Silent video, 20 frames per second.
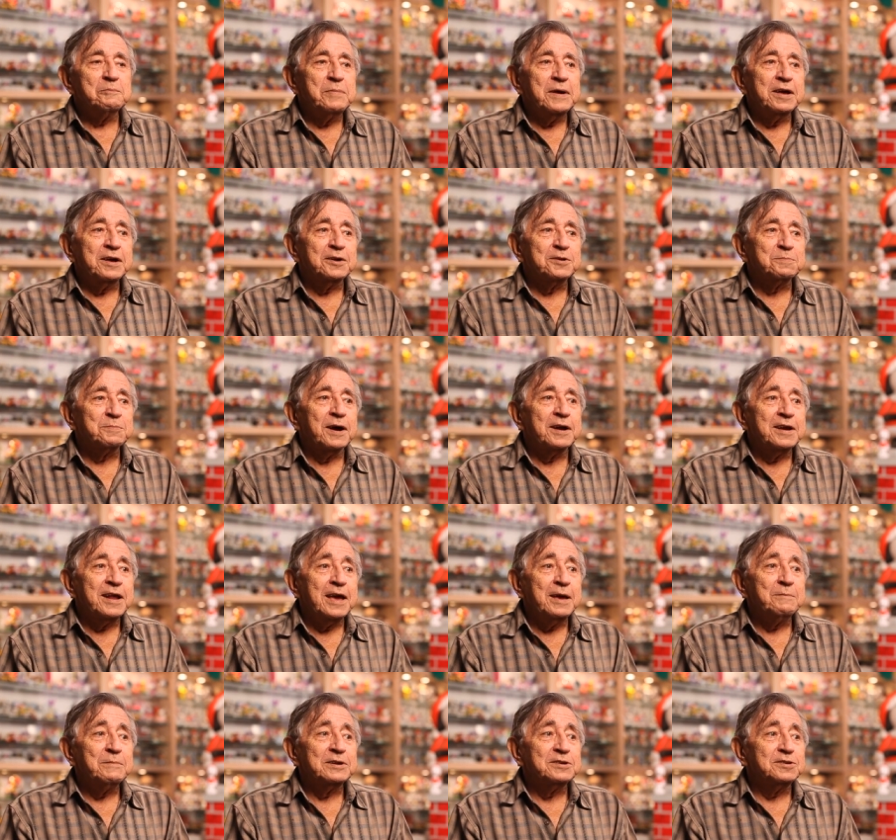because my
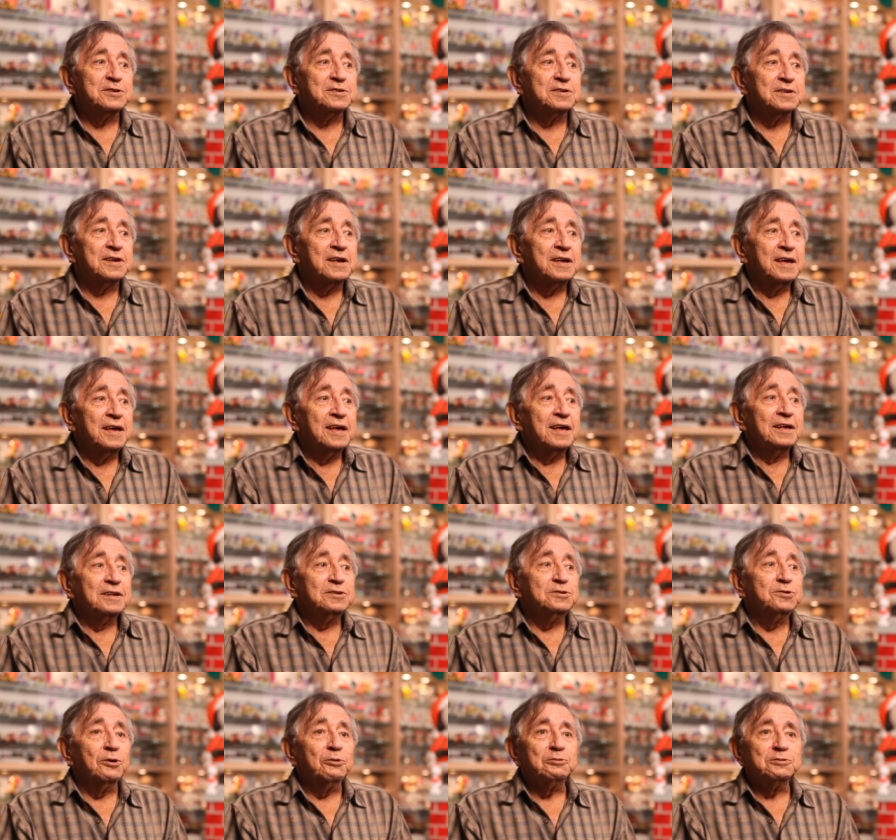name is
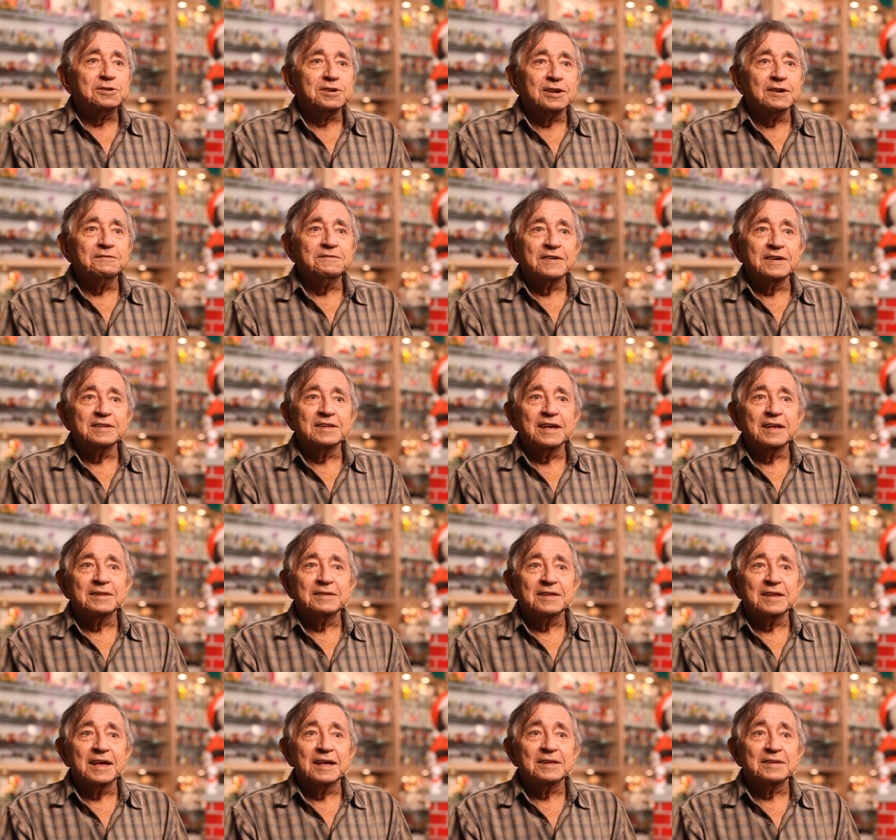Joseph, and
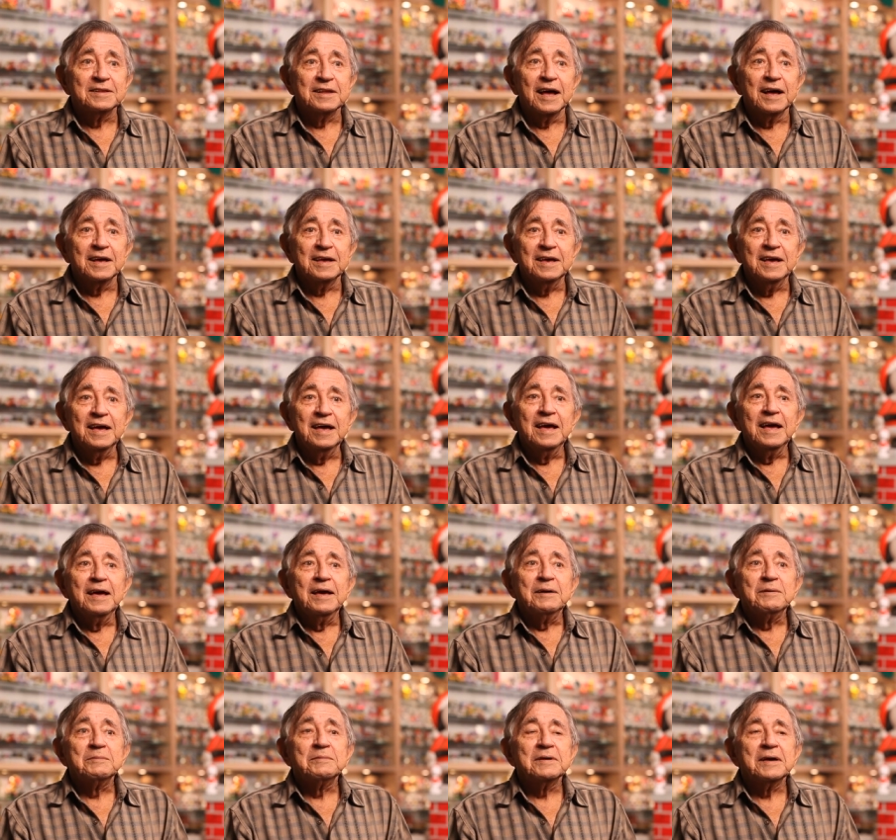and and I
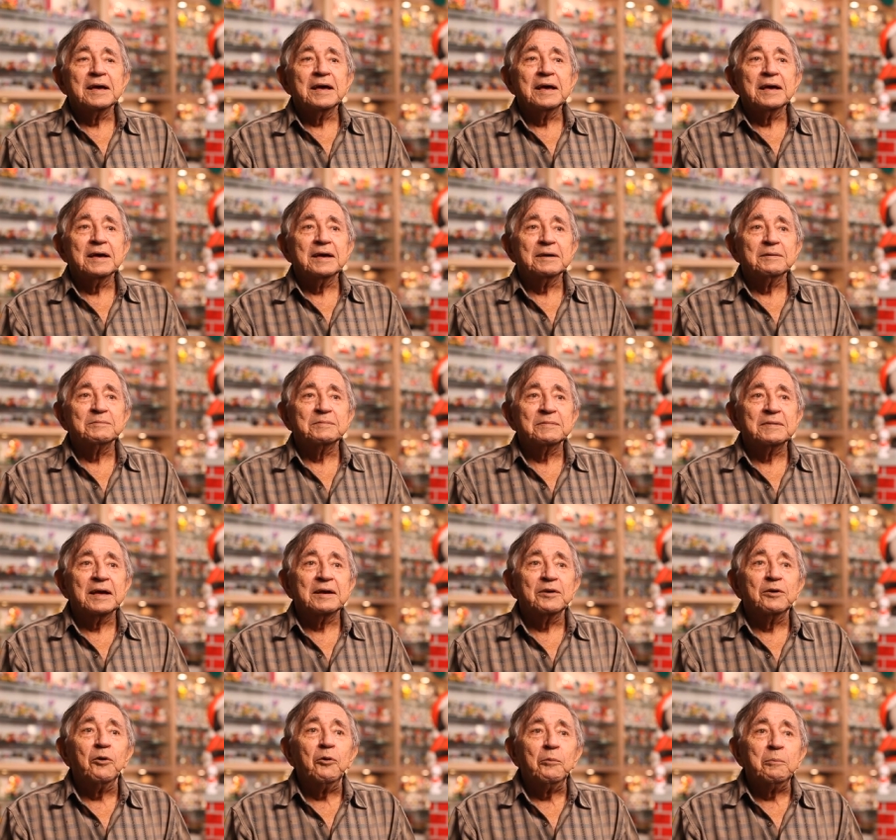and
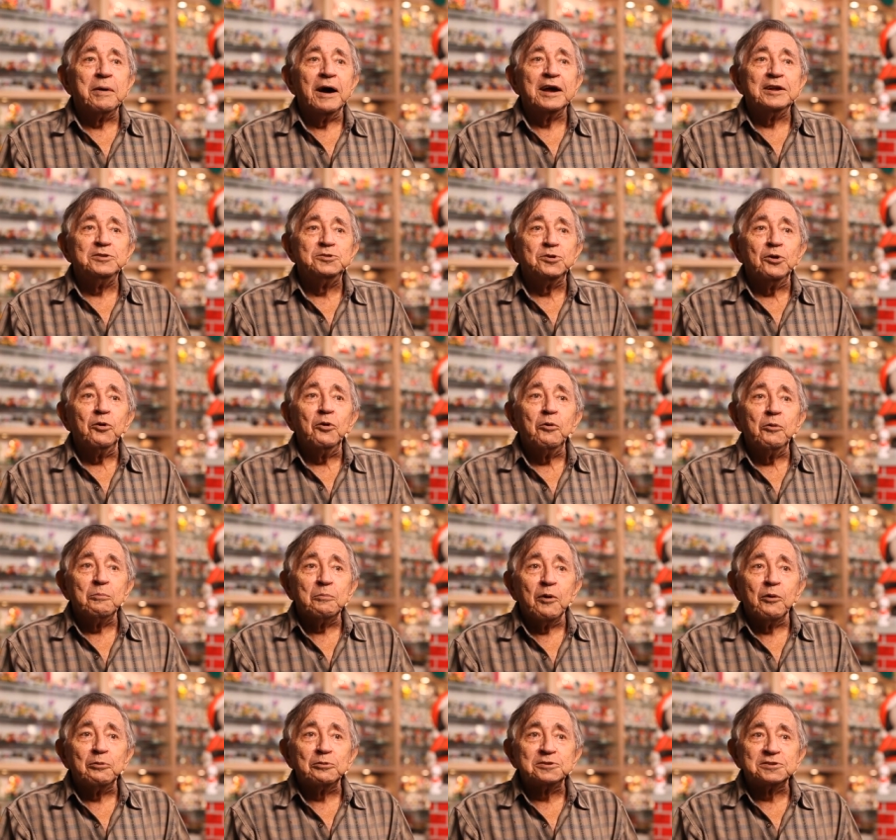go by Joe
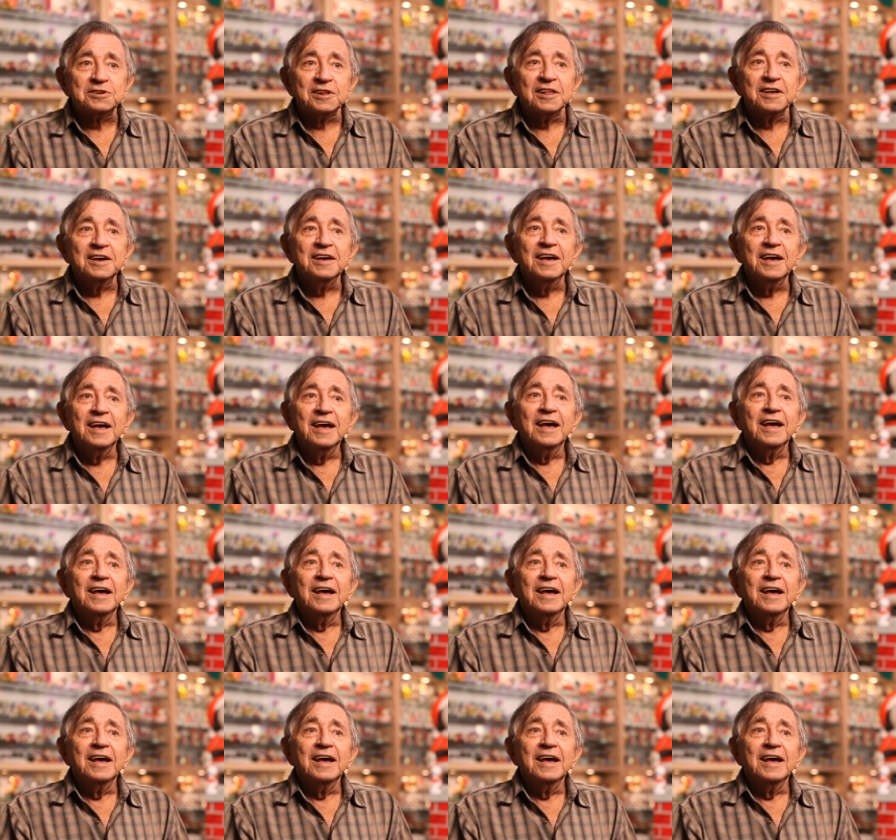mostly.